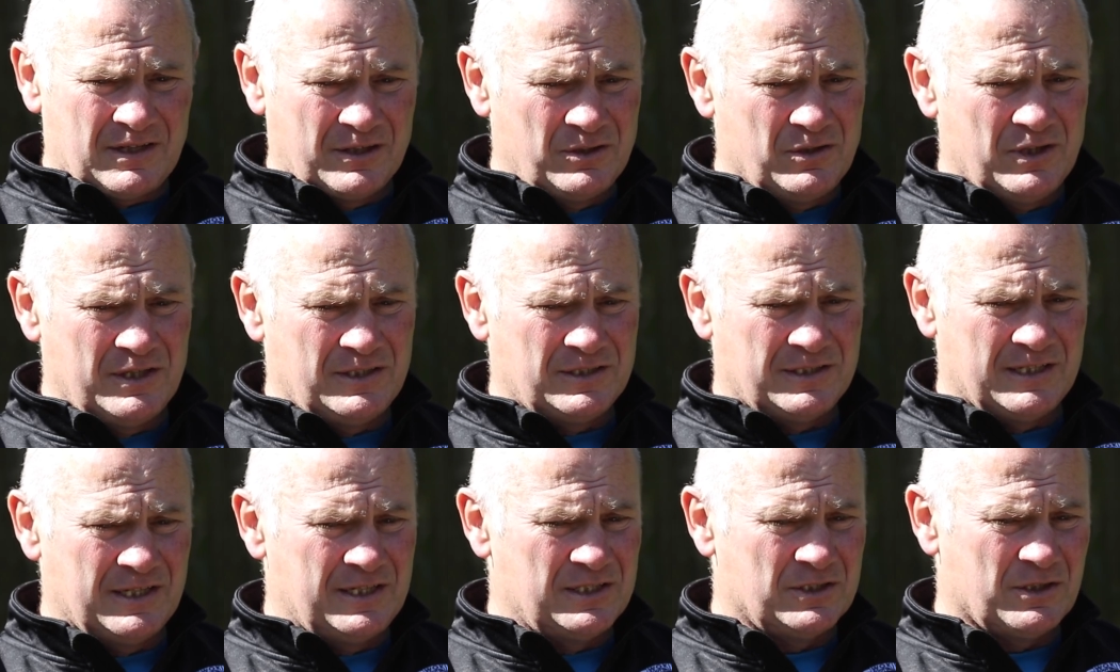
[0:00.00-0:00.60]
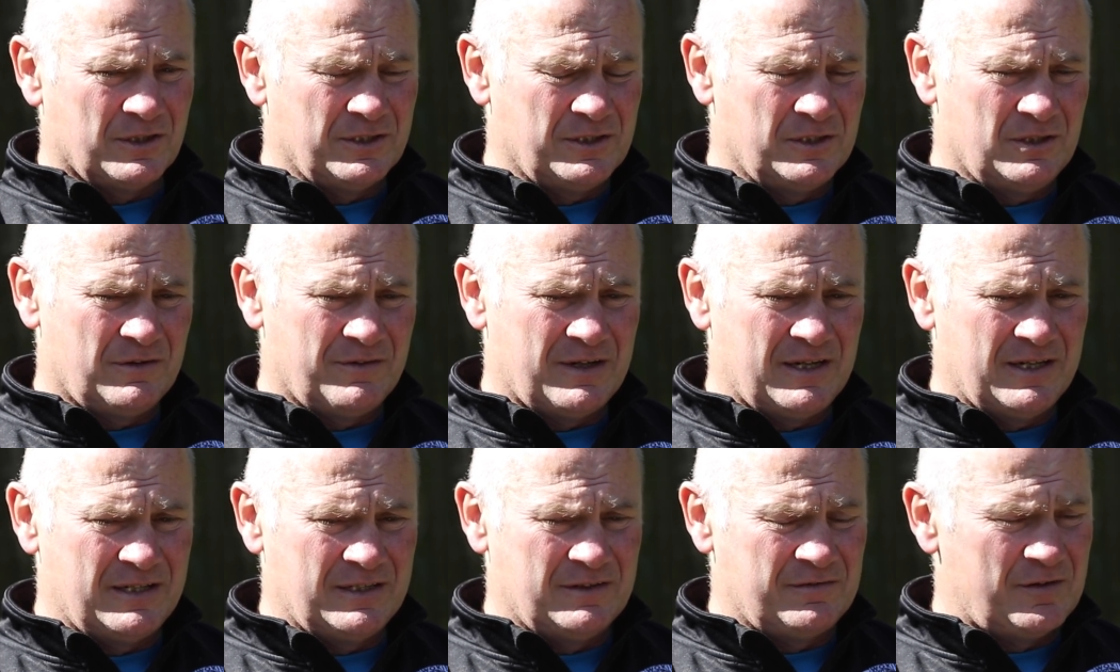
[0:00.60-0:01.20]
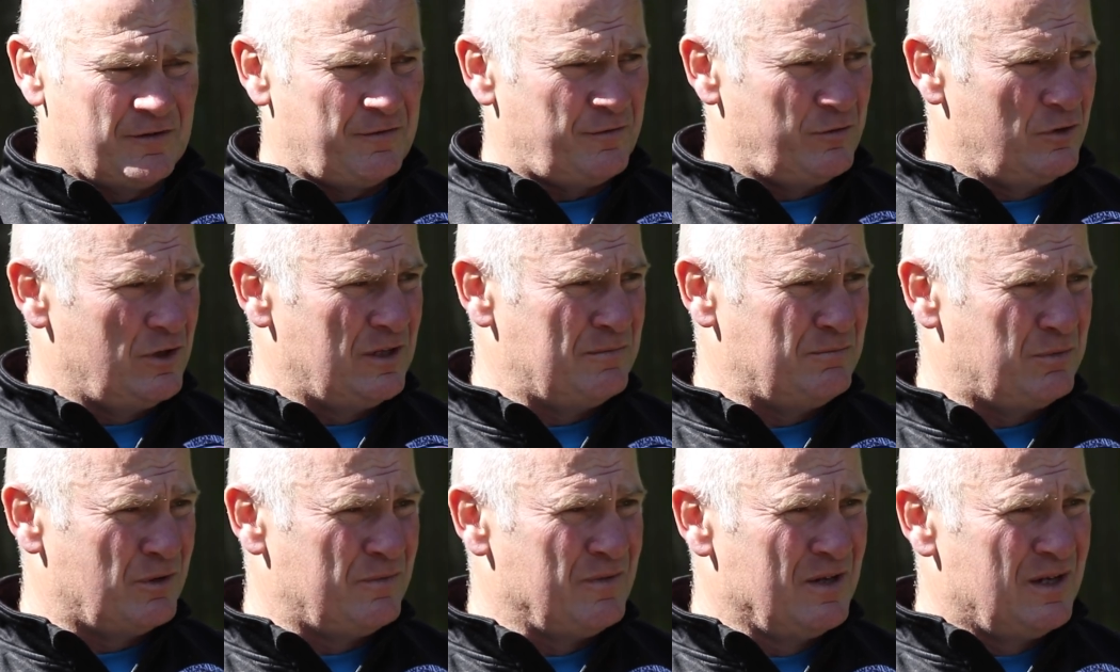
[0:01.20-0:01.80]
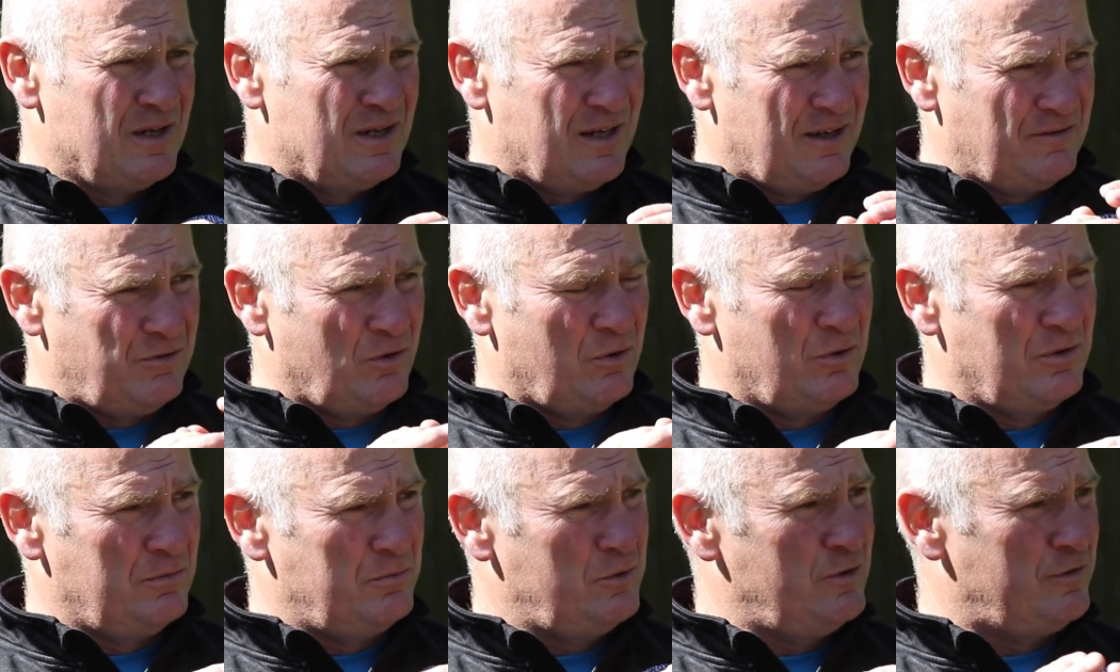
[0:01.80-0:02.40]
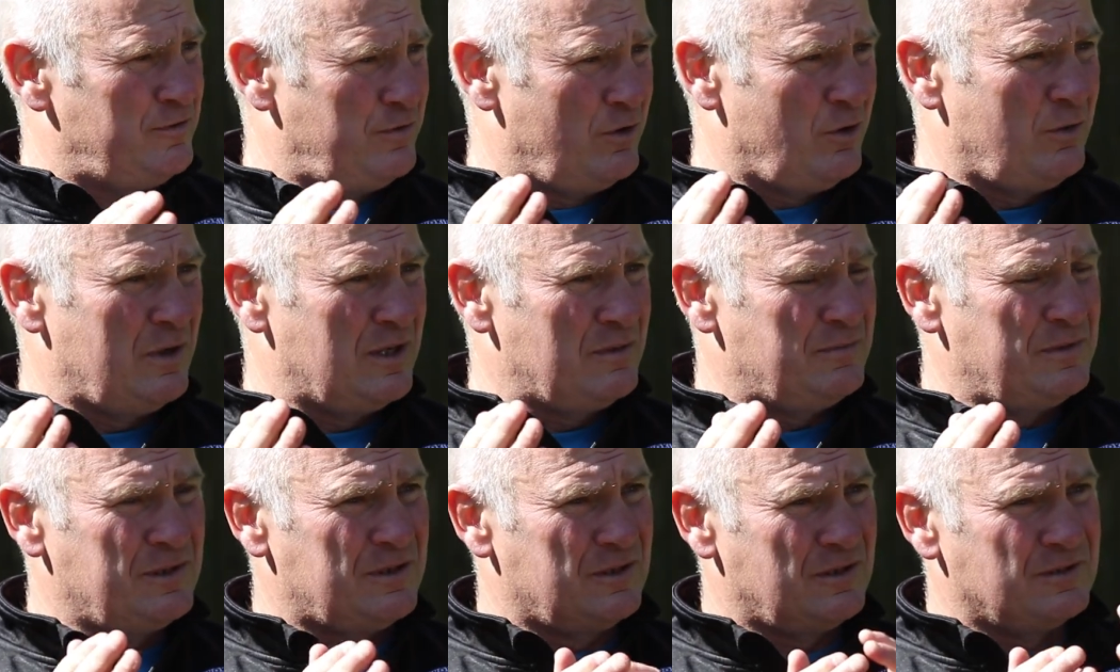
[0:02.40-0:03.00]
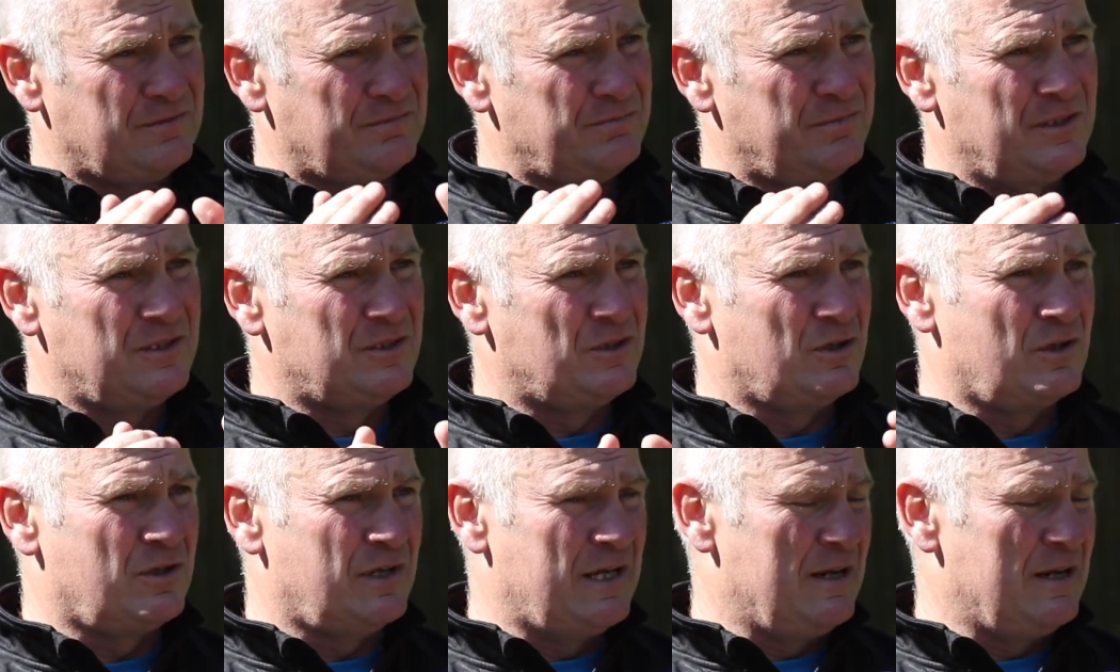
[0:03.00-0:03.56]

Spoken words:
I know he's said he's on the other end of the phone, but I thought we'll move forward because he's